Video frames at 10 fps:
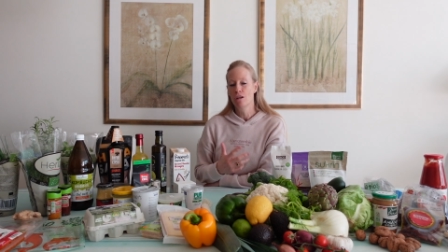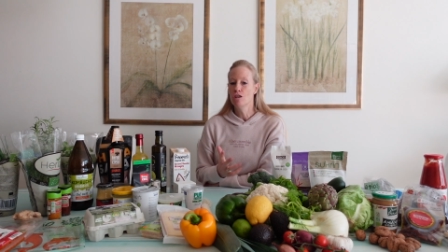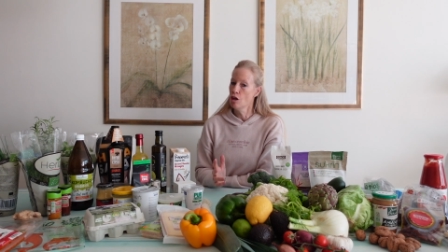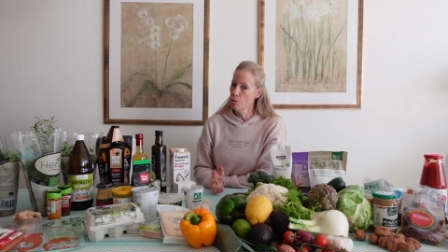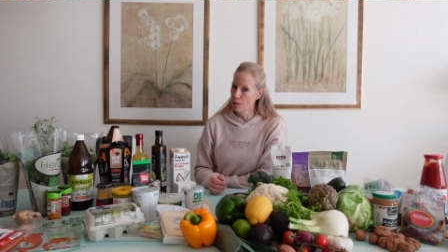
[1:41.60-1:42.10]

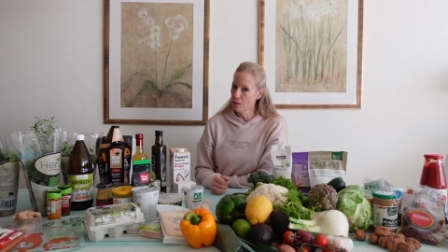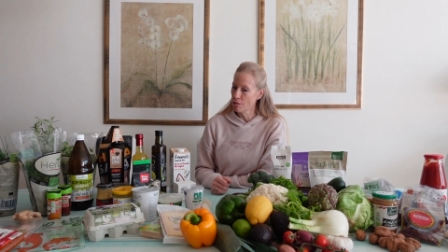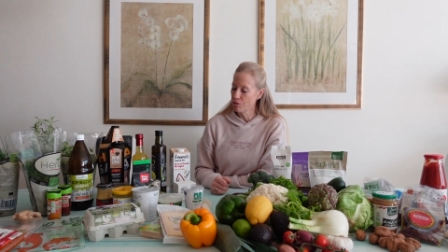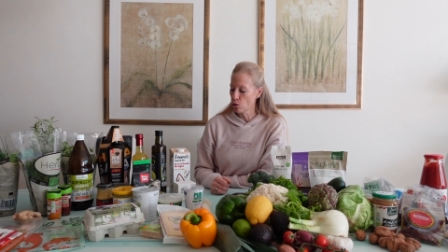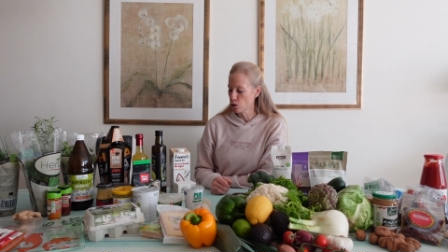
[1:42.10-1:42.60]
no milk,
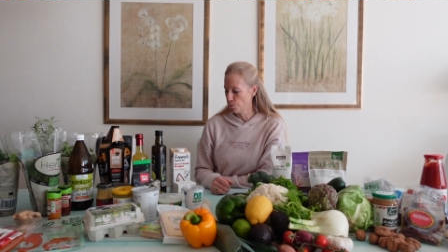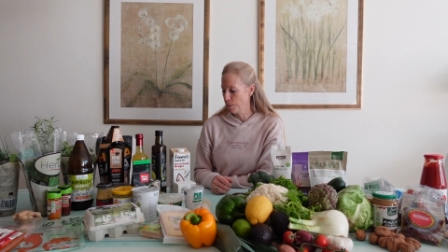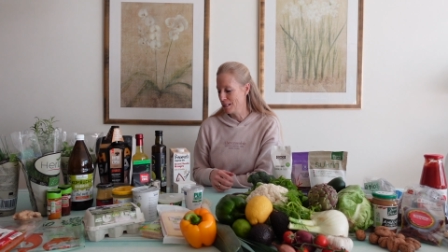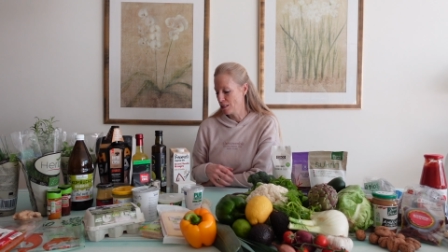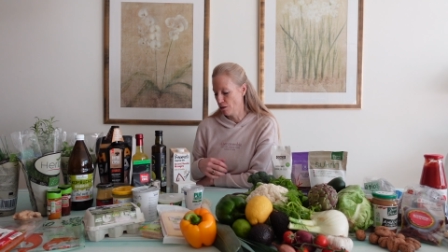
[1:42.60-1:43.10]
of course,
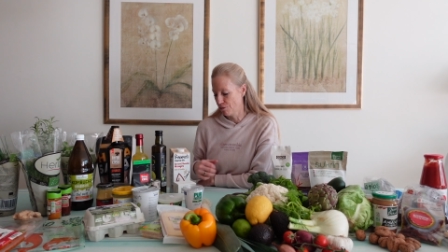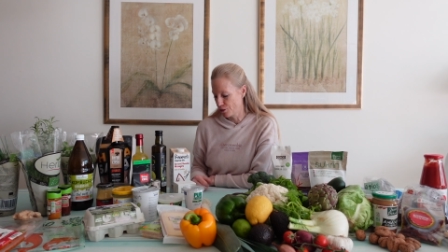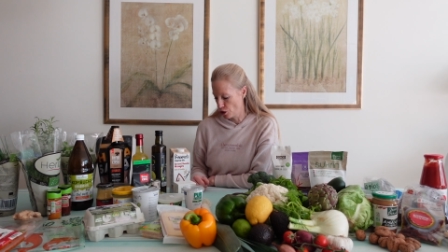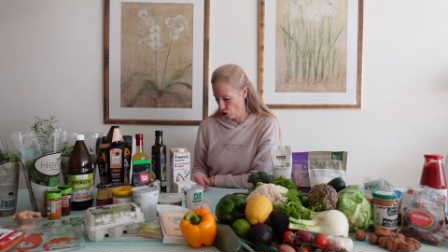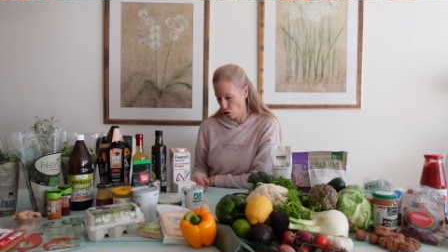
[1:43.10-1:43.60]
plenty of
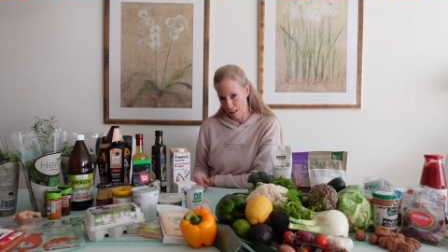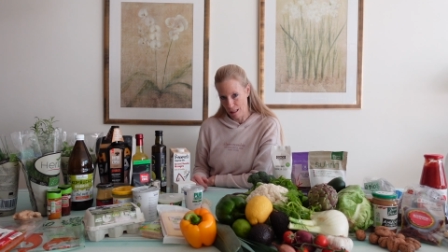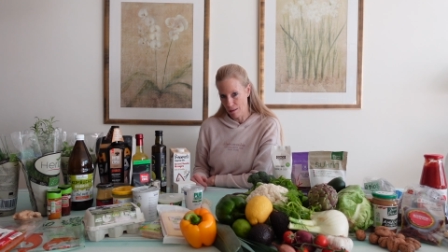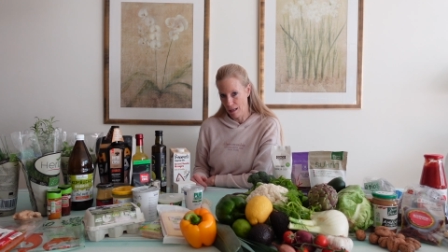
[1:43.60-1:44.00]
sugar,